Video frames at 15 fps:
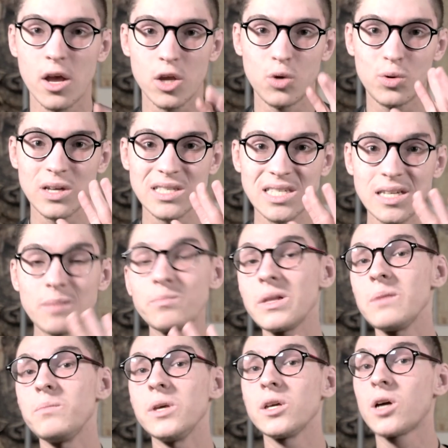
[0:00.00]
You can
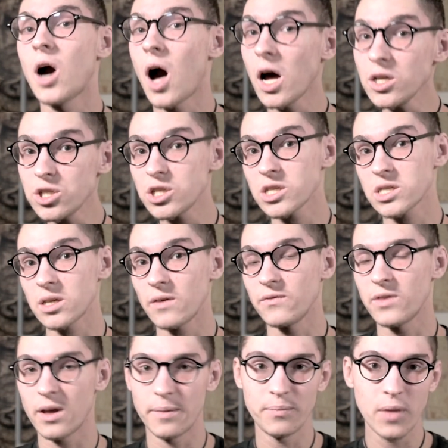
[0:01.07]
simply be conscious
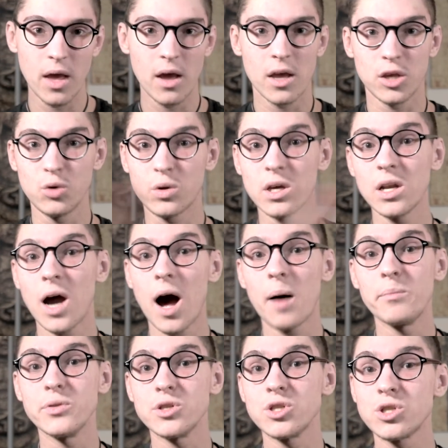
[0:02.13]
of them. You can
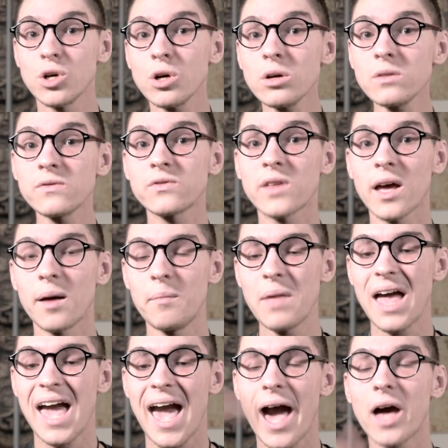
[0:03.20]
observe
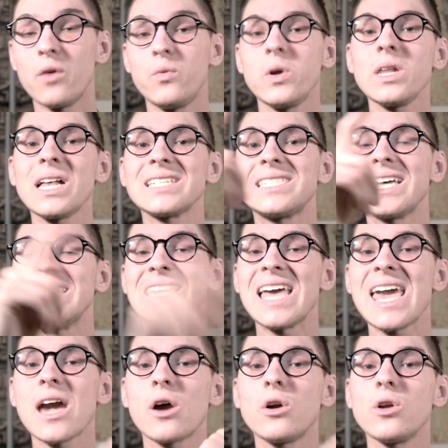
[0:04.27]
them and realize that
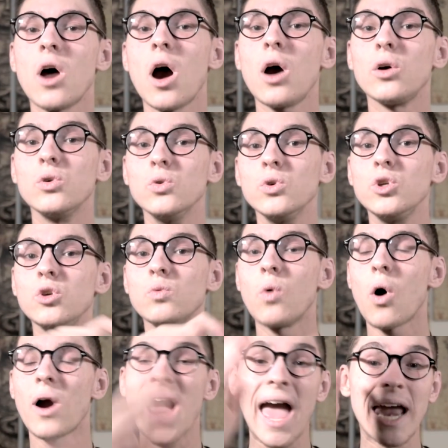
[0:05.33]
they are not who you
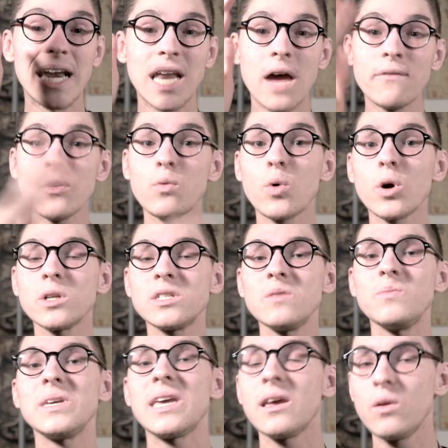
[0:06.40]
are and never were to
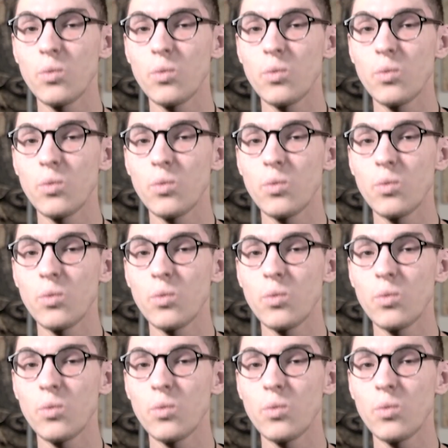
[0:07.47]
begin